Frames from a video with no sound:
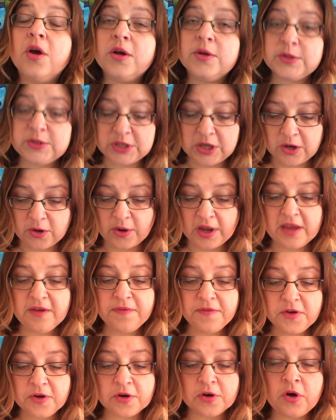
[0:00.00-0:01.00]
So
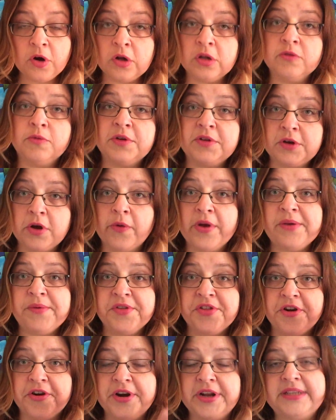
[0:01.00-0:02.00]
if your goal, going
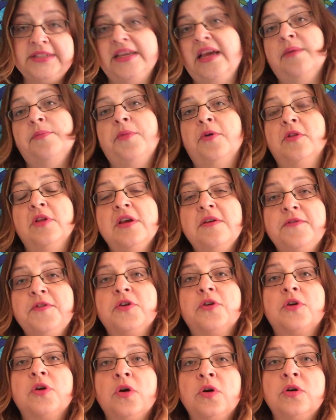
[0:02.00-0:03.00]
with our example, if
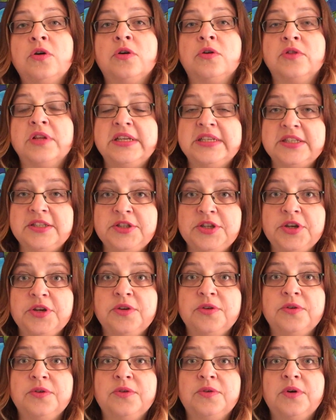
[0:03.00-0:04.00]
your goal is
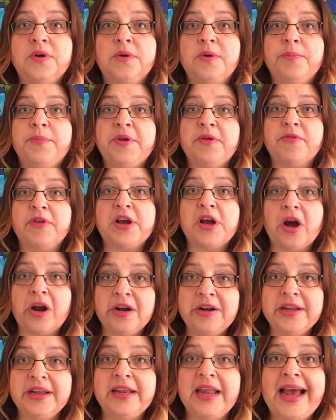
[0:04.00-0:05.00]
to be
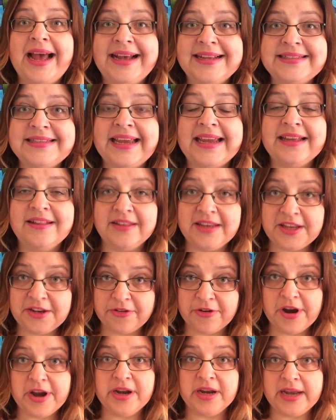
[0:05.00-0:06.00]
regarded as a
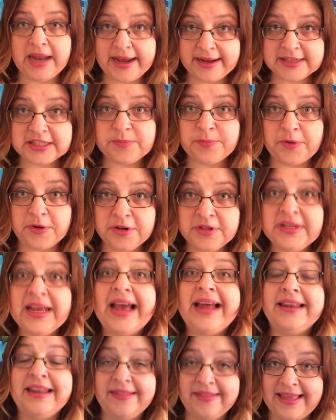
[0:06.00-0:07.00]
leader and an expert,
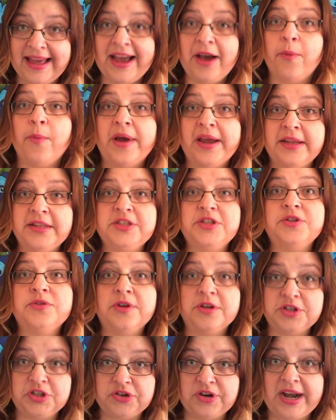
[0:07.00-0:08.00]
and in that way to
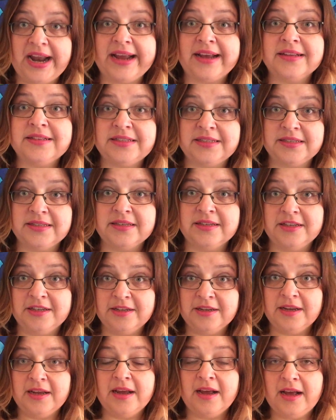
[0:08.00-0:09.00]
attract
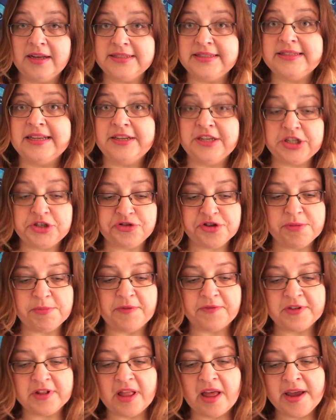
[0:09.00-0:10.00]
a steady stream
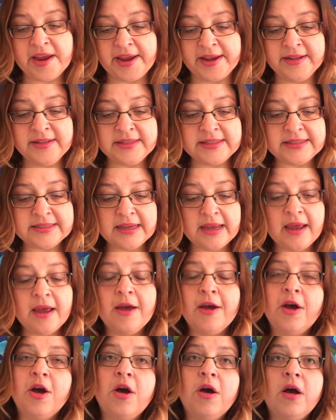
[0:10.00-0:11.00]
of clients,
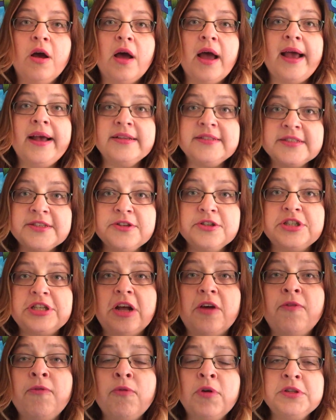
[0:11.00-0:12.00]
ask
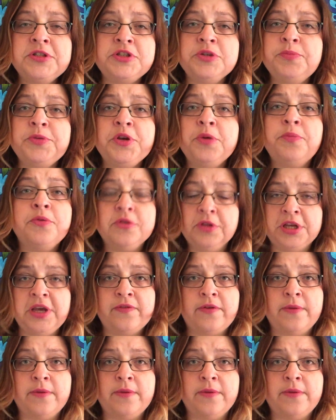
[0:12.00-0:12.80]
yourself, what do you believe